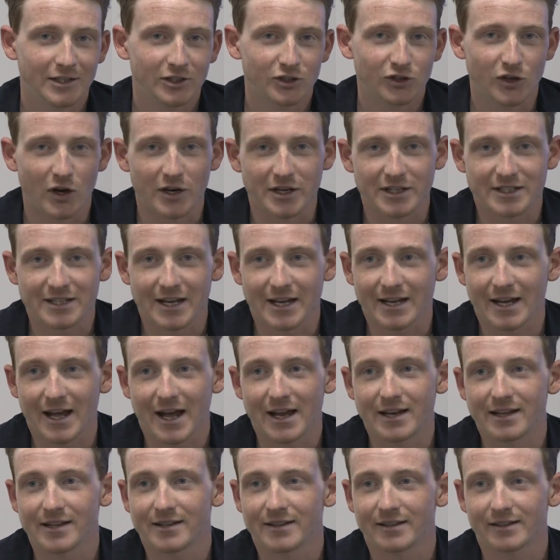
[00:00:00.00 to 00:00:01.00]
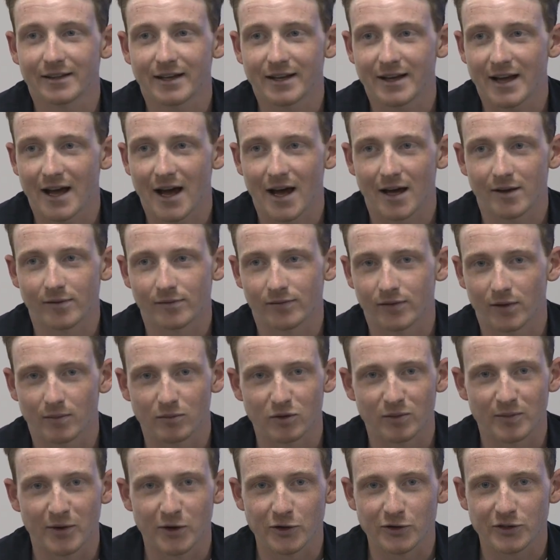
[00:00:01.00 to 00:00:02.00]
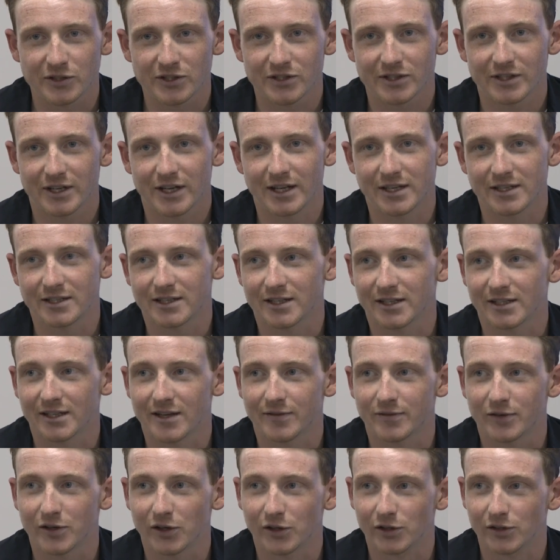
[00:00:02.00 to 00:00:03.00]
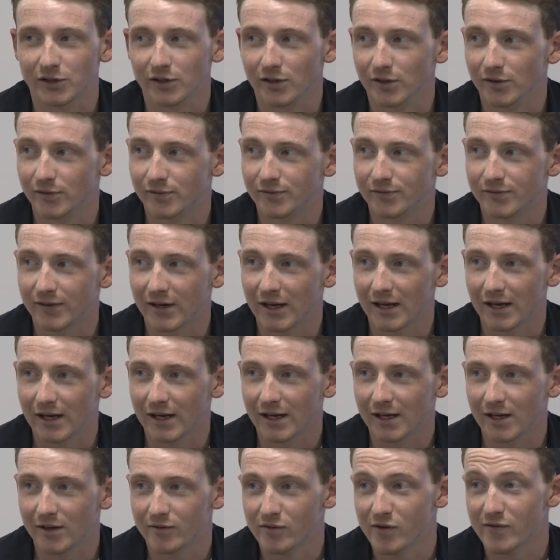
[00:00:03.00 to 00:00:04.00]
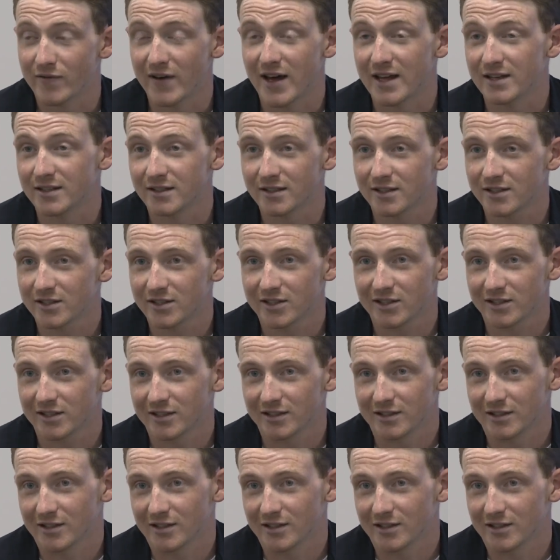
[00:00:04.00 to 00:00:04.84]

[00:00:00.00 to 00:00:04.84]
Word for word: trying to take anything they can from the most insignificant of, uh, of events